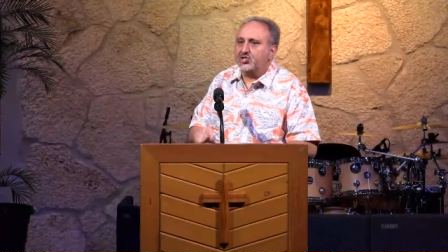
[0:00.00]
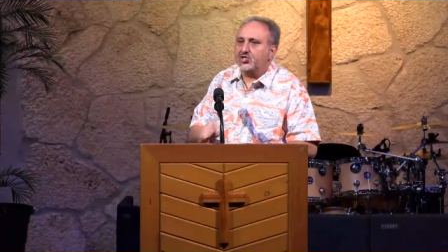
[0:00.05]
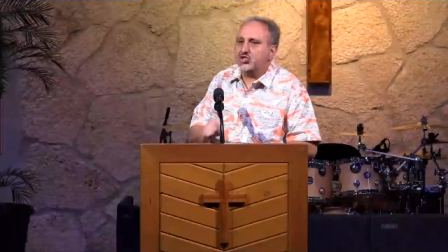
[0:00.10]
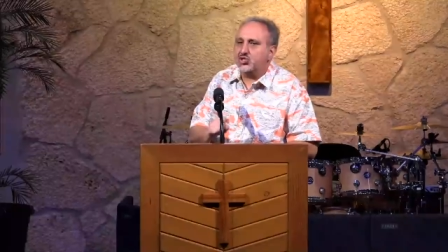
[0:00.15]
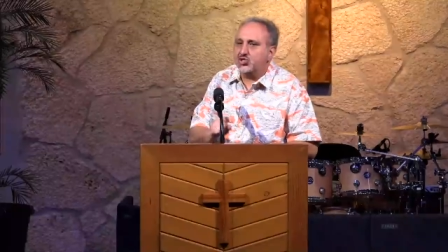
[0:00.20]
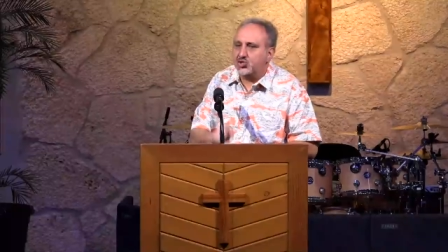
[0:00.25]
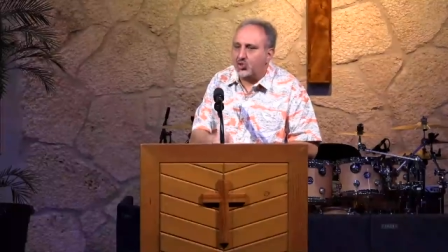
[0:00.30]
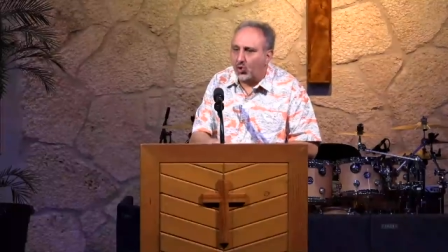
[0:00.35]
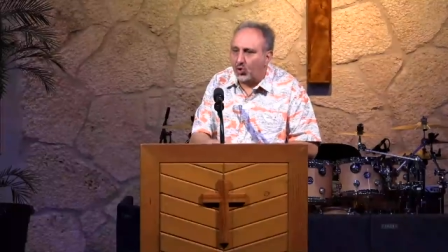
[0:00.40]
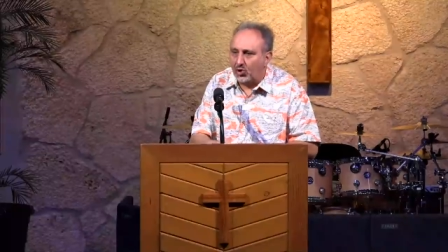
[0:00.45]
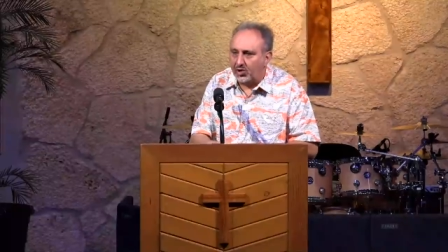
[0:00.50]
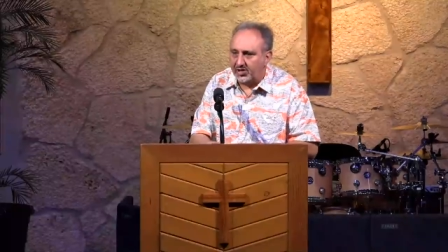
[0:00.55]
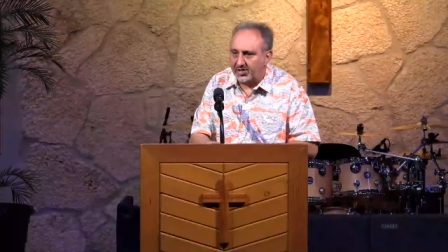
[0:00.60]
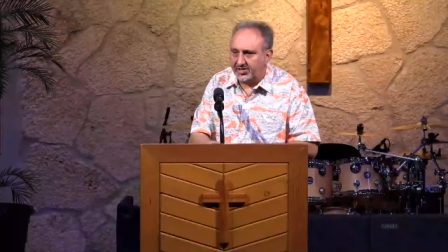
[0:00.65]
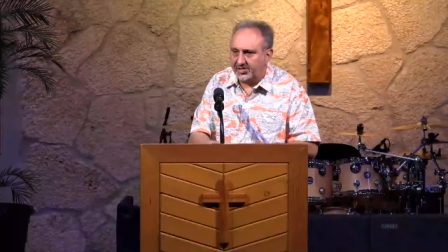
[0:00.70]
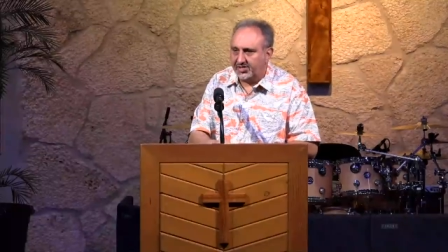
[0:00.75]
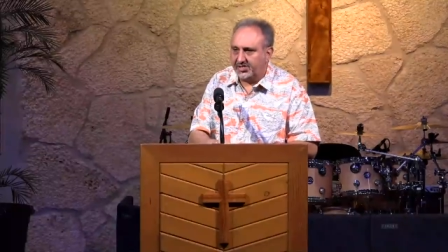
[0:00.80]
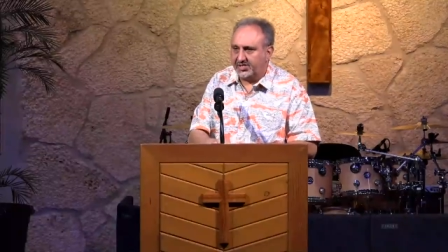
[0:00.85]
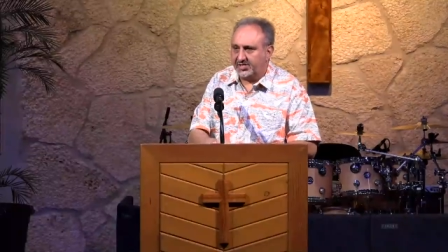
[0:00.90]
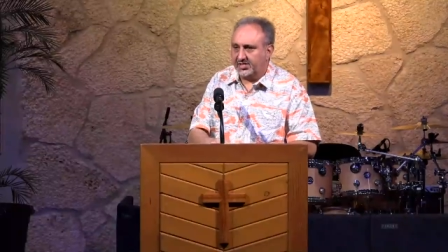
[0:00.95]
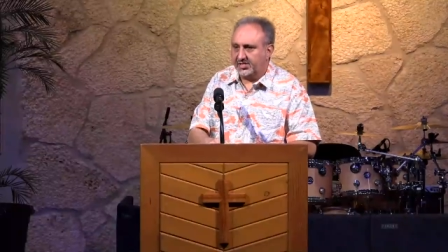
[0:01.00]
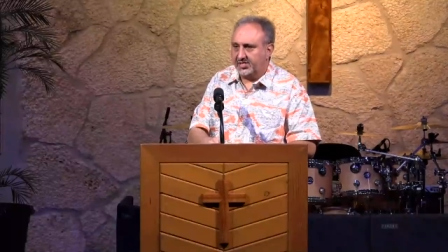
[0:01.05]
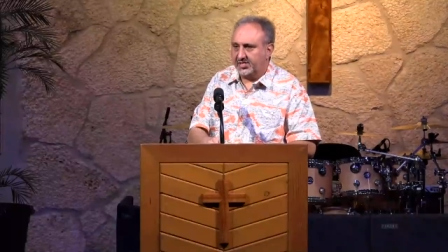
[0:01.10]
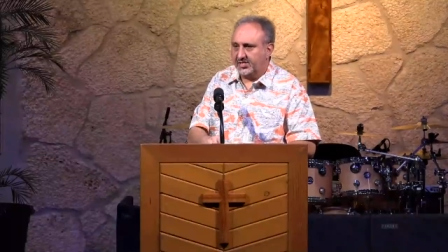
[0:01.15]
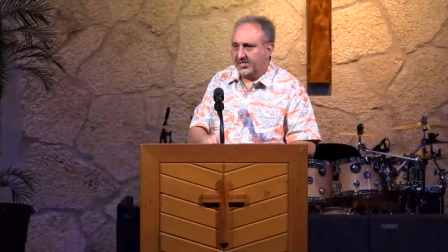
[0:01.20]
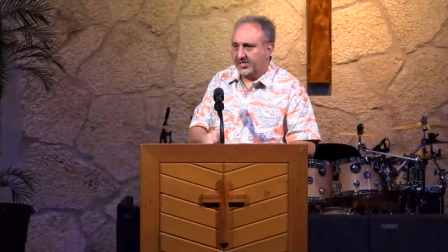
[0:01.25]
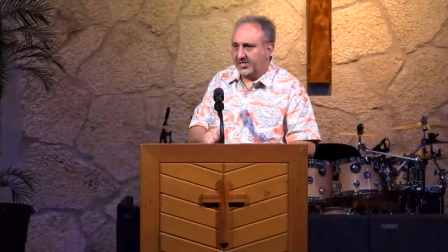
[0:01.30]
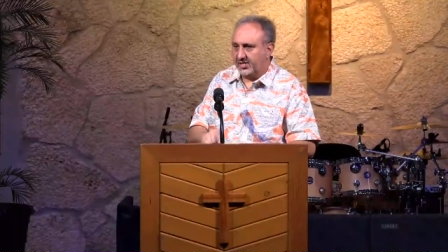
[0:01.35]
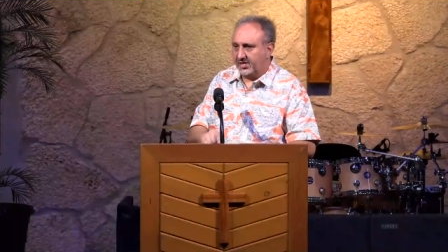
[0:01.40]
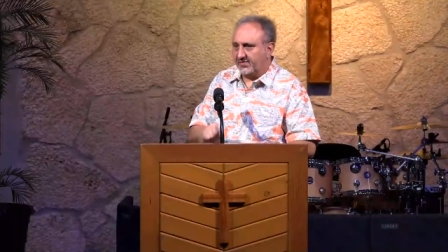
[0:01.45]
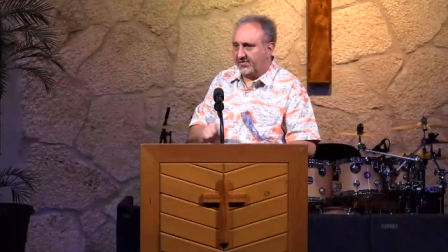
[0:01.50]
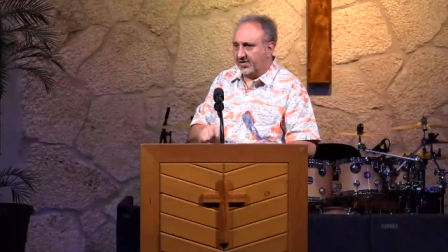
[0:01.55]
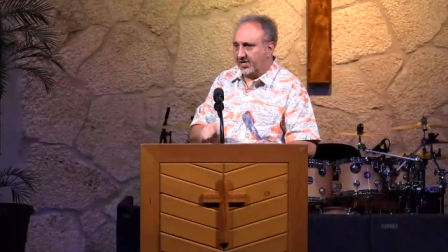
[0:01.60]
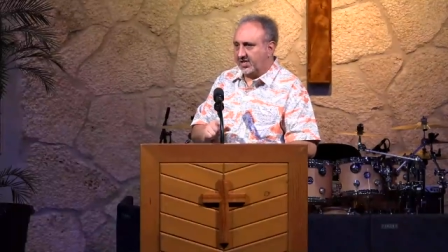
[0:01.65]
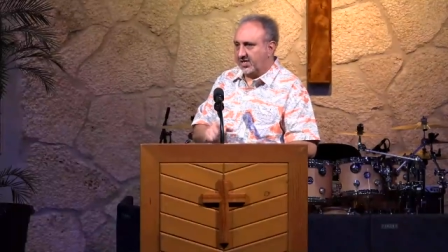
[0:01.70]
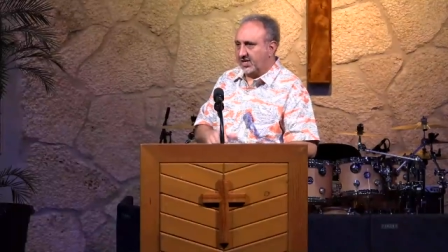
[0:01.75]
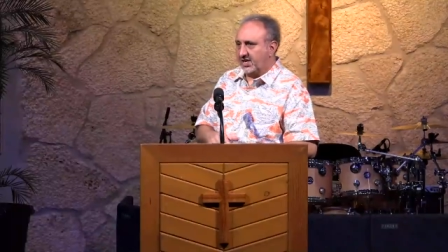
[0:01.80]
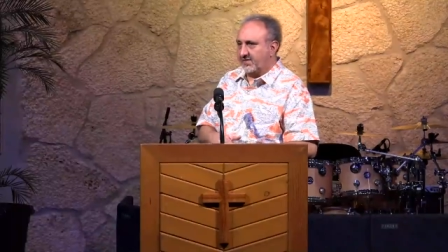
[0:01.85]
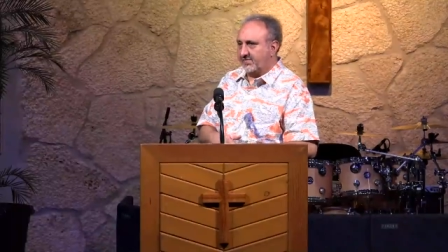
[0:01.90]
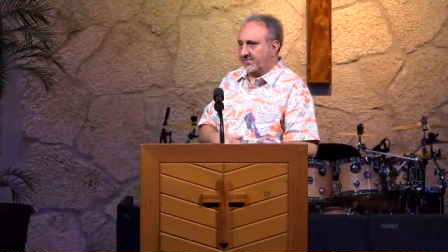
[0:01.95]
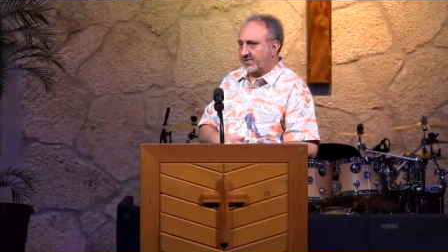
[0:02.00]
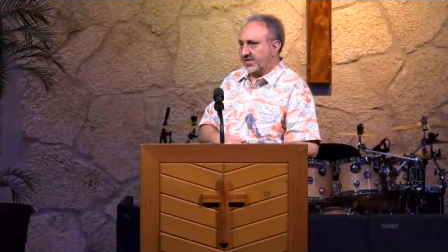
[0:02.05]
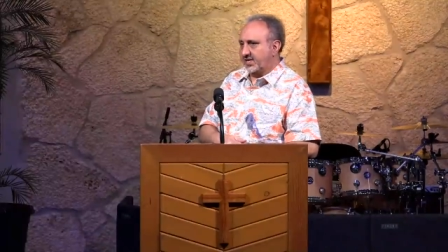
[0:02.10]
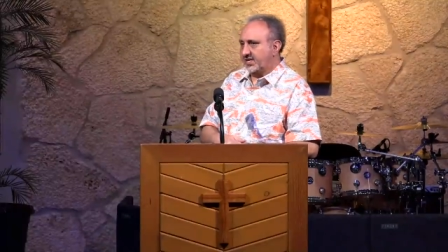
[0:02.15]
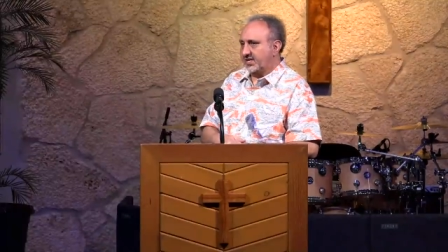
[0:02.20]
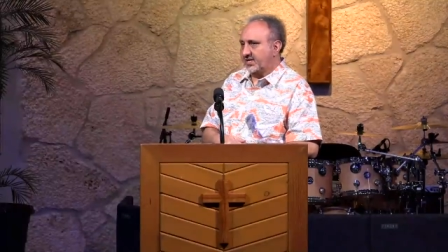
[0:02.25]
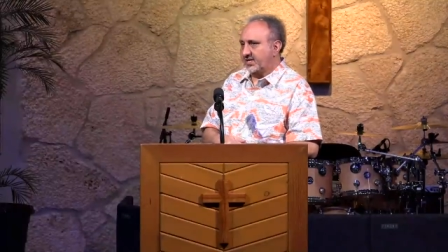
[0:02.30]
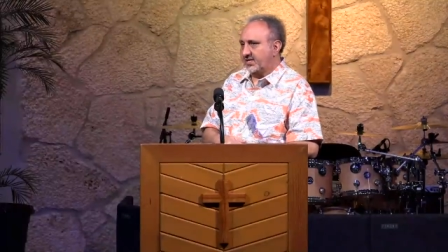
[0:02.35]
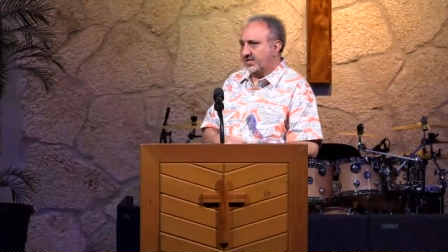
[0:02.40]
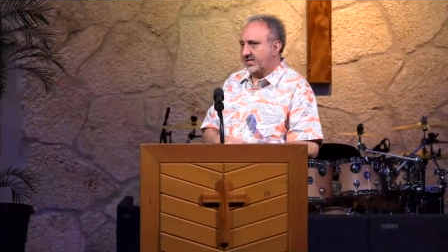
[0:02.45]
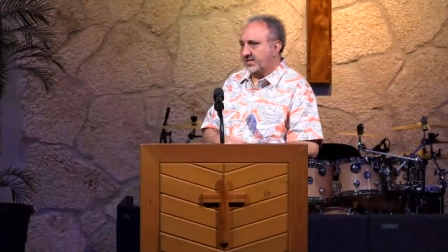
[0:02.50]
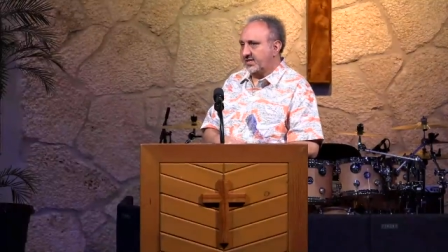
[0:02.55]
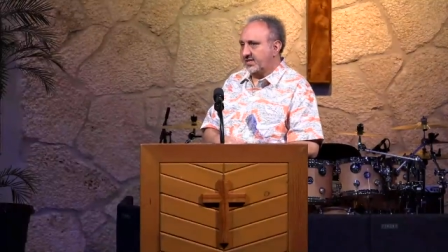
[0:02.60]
source of the conflict.